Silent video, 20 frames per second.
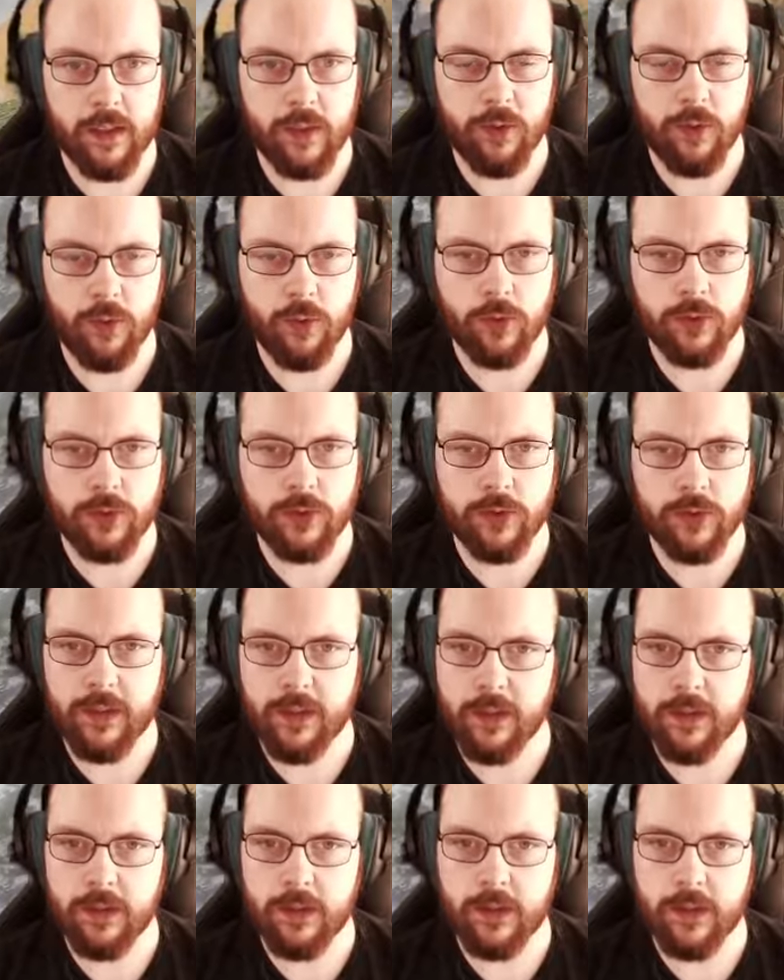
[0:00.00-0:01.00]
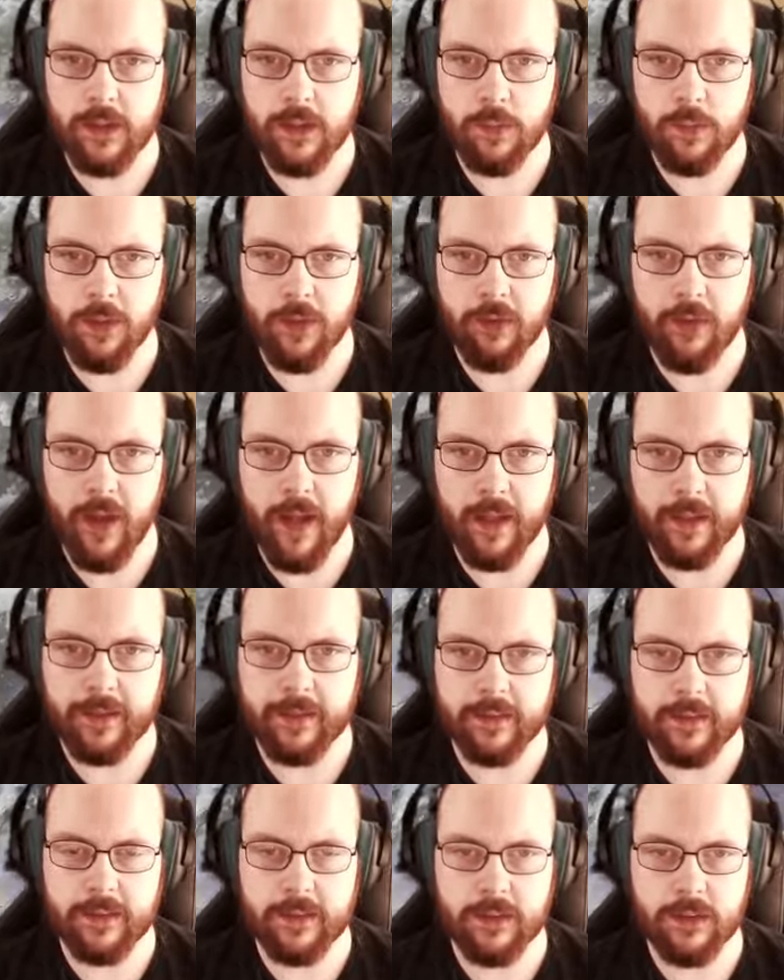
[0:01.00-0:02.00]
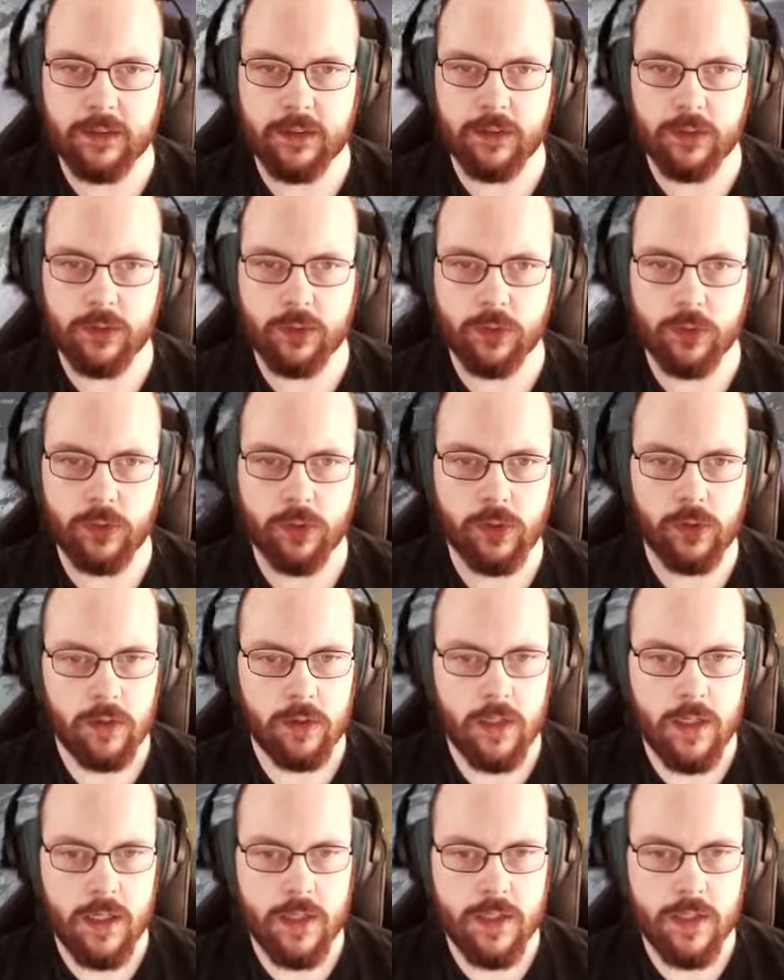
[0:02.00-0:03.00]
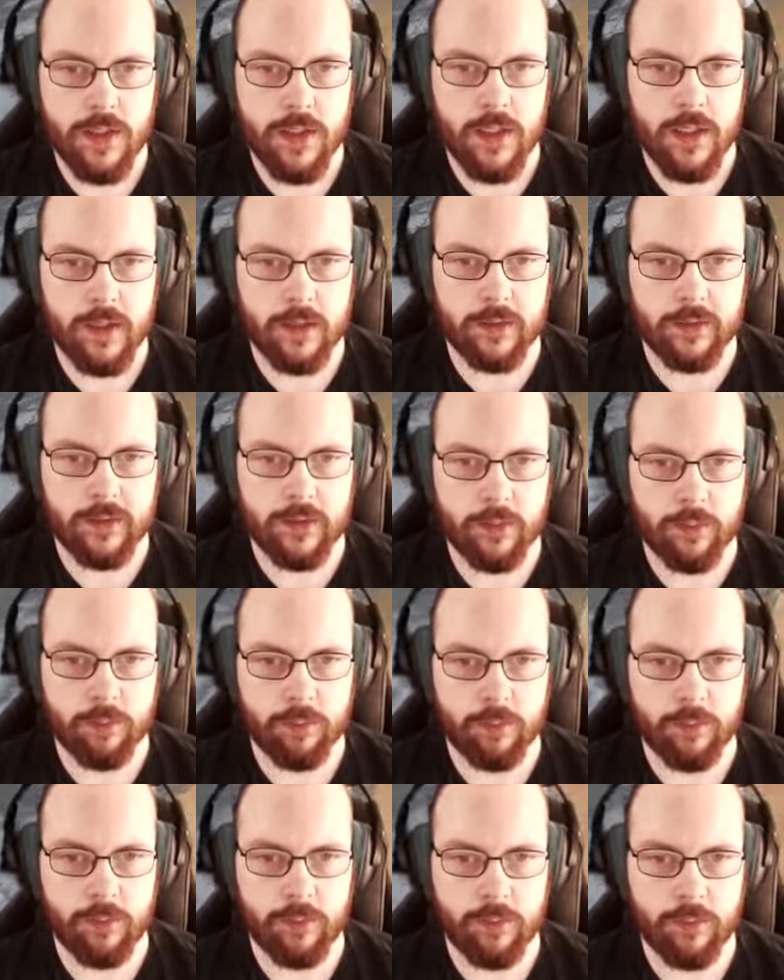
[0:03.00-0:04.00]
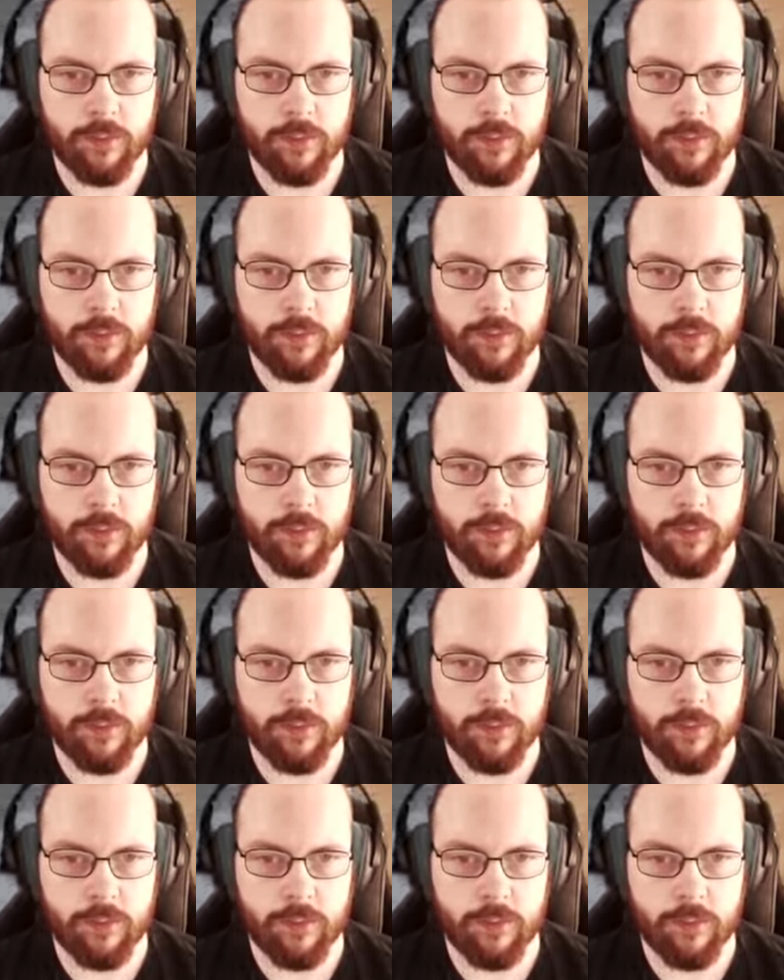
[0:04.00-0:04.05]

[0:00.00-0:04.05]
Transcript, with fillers: I do also need a little bit of eggs, so let's kill some